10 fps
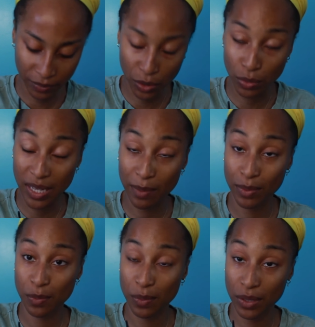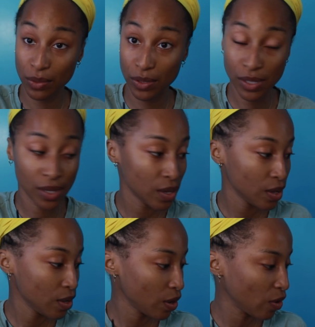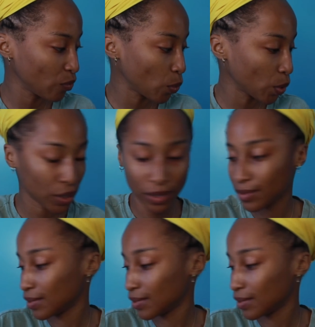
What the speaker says: 2 tablespoons of water.